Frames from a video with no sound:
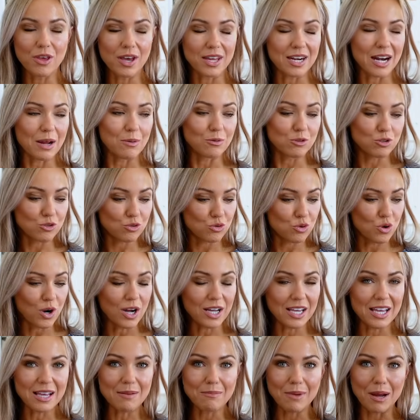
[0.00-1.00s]
and I was
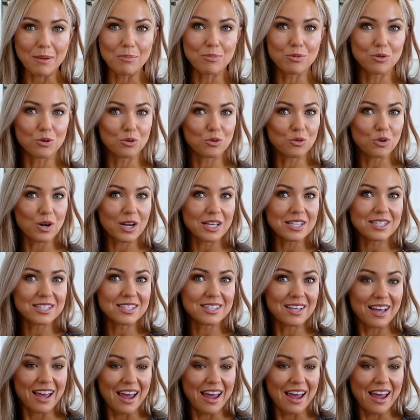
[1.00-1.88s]
tracking my progress